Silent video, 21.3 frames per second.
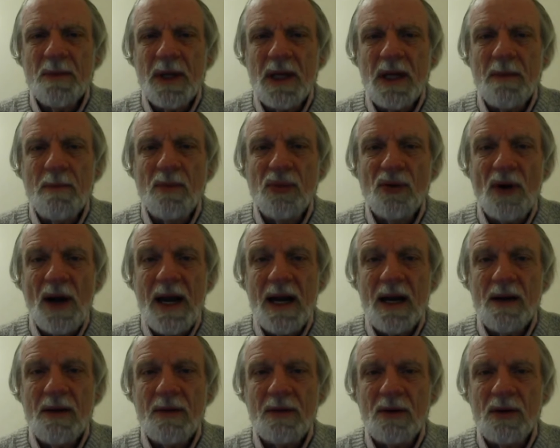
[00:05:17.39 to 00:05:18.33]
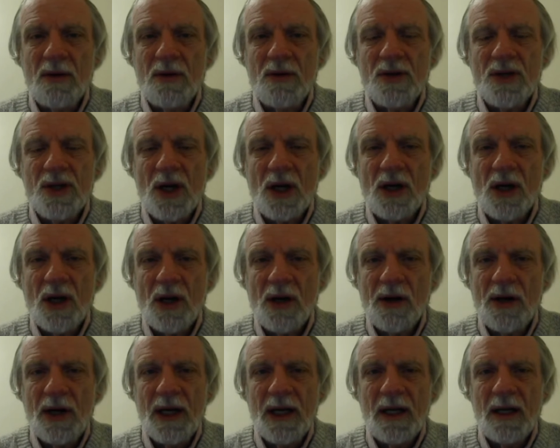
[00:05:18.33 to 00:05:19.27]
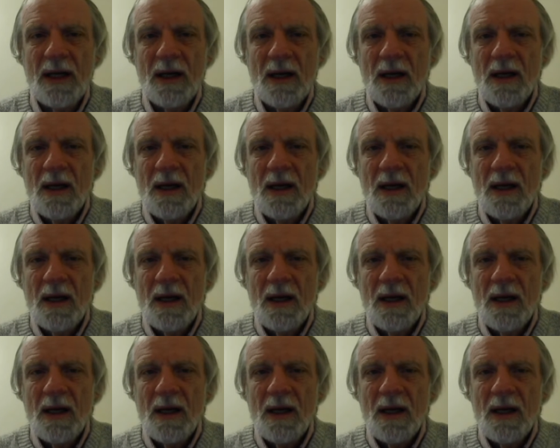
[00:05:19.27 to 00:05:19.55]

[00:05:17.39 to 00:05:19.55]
be breakthroughs occurring